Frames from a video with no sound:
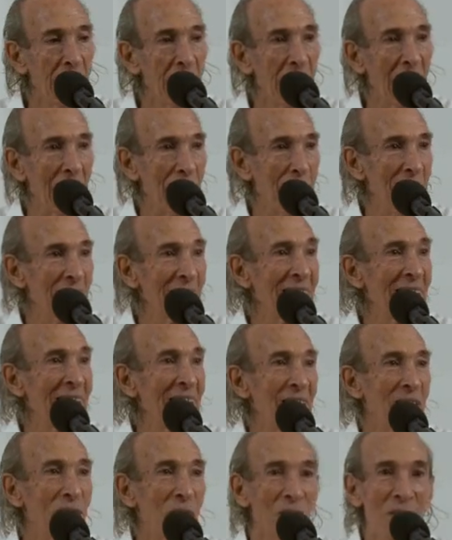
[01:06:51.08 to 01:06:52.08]
I
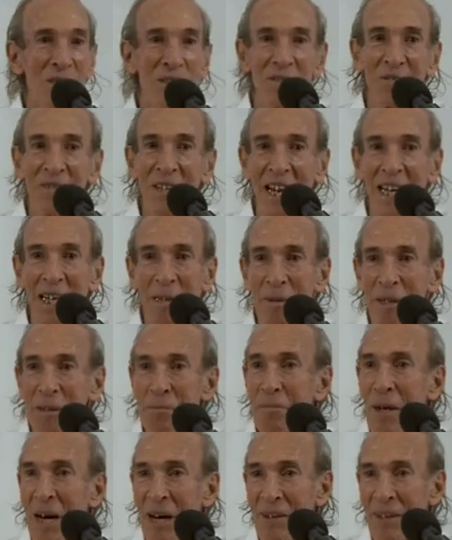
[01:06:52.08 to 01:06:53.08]
immediately thought of
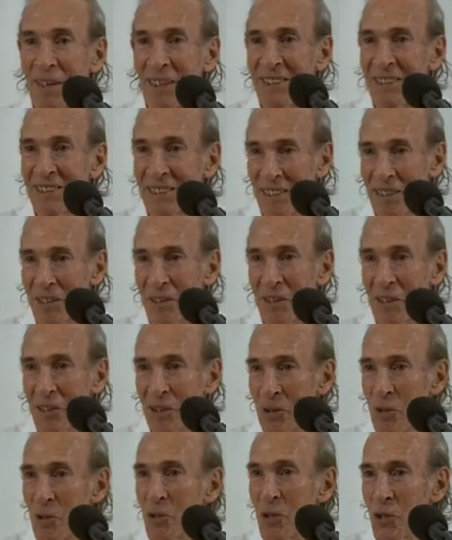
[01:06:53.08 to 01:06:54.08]
dynamic power, the
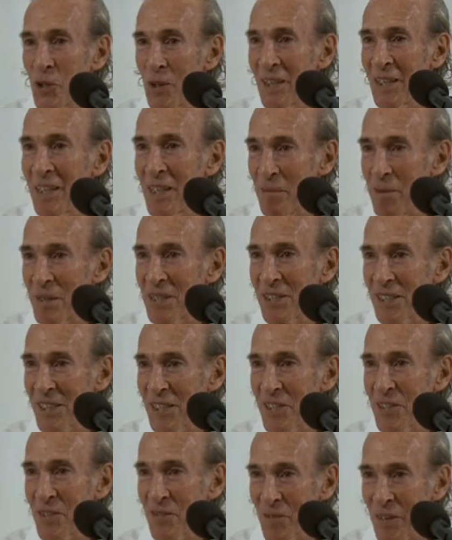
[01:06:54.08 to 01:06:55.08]
usual
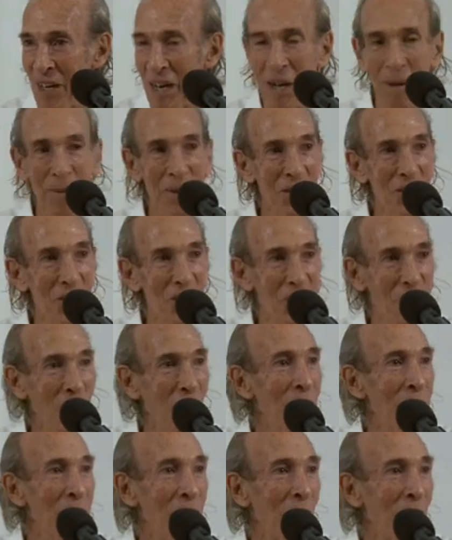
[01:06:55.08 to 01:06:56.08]
hibiscus flower which is
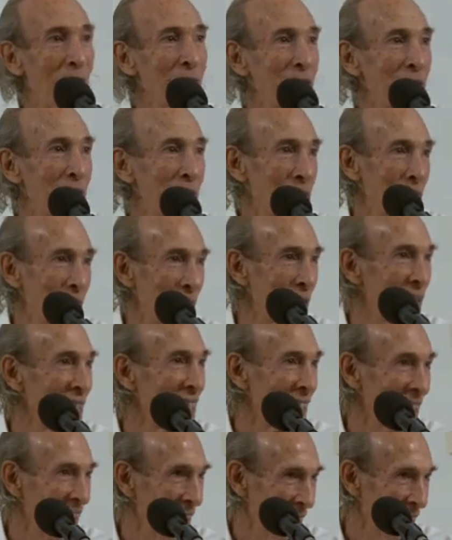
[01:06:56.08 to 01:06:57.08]
also offered to
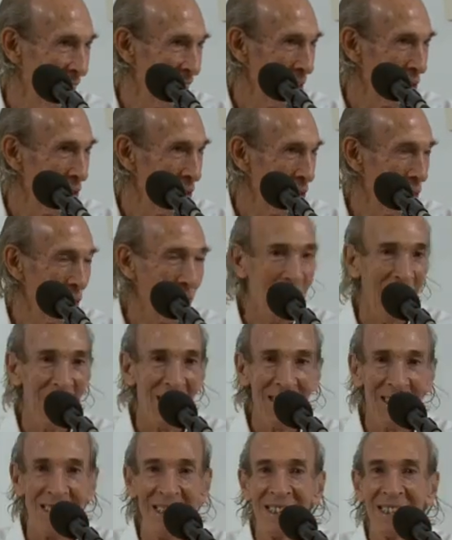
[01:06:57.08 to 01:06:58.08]

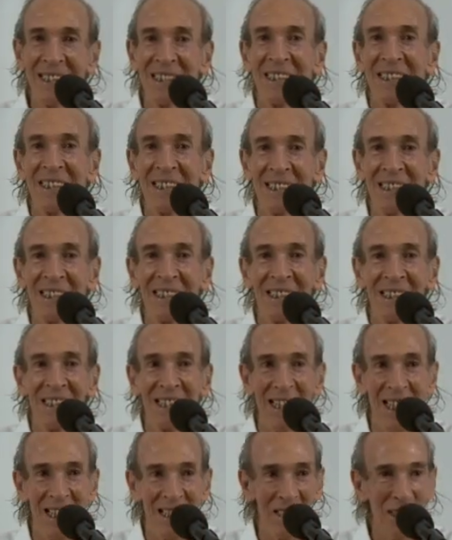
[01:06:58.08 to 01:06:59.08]
Kali
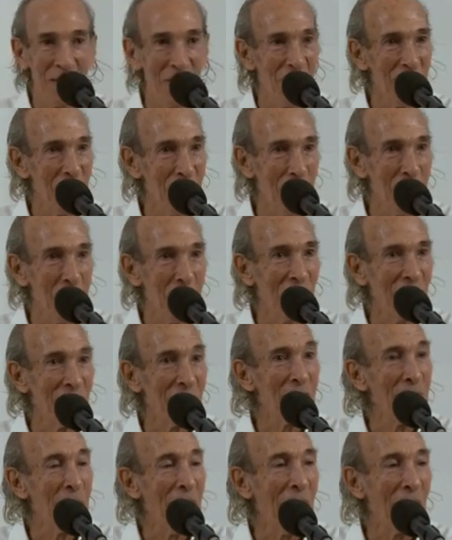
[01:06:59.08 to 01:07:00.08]
as a symbol
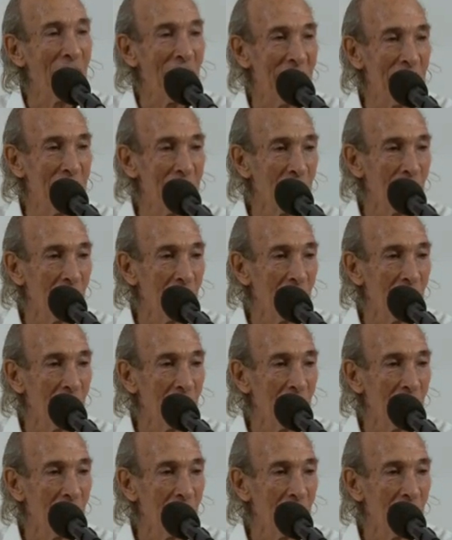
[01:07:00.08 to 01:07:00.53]
of power.